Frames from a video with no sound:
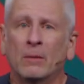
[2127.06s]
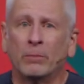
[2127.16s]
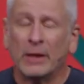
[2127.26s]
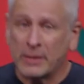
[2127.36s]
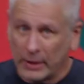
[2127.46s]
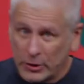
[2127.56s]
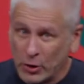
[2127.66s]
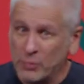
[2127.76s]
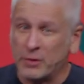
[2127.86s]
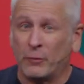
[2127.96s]
a place like
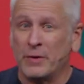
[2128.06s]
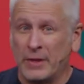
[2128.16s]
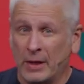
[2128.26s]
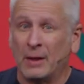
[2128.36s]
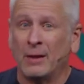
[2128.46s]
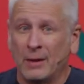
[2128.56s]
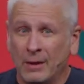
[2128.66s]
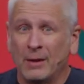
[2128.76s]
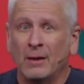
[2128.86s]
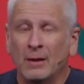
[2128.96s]
Joseph was in,
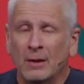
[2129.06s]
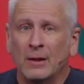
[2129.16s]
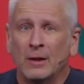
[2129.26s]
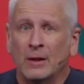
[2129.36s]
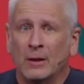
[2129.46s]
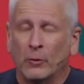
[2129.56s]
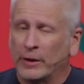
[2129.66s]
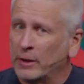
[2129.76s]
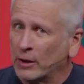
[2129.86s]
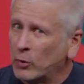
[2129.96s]
where
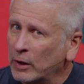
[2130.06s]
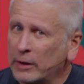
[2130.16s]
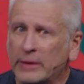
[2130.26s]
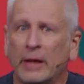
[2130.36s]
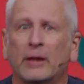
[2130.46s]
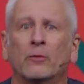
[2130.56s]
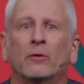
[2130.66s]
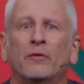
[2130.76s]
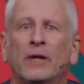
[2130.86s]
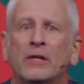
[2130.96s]
he could have quickly taken
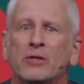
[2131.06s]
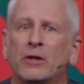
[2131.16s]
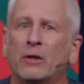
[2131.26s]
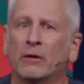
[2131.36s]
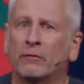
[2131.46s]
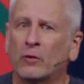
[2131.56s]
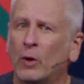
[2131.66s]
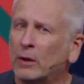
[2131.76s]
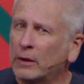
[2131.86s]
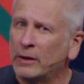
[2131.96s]
revenge, he could have
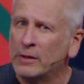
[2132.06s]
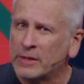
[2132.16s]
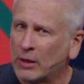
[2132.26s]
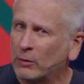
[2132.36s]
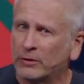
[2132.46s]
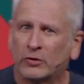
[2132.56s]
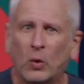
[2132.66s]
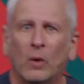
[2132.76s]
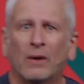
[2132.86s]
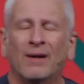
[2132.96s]
quickly settled a
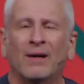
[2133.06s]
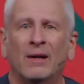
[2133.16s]
score,